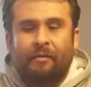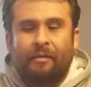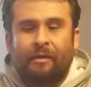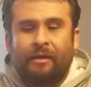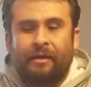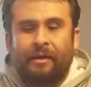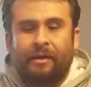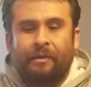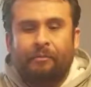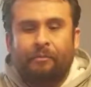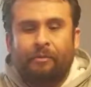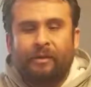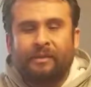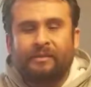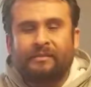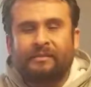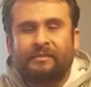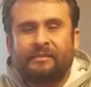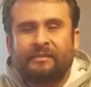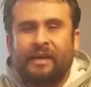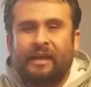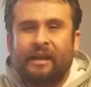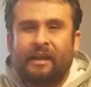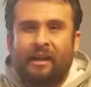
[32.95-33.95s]
It, it weighs
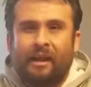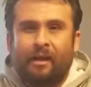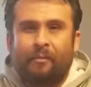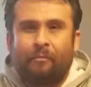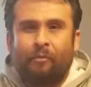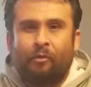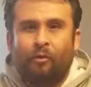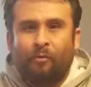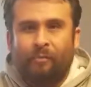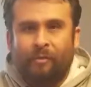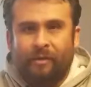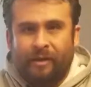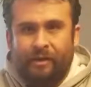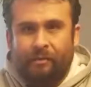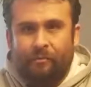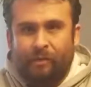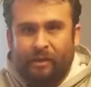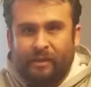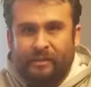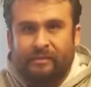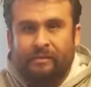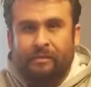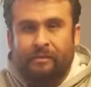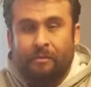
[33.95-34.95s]
not a lot more, but it
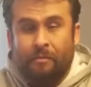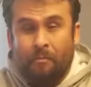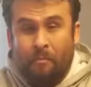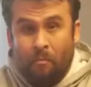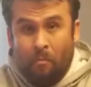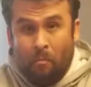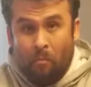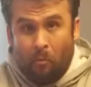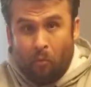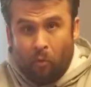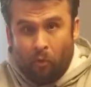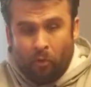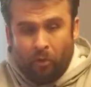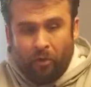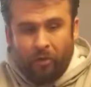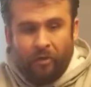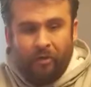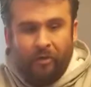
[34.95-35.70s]
weighs more.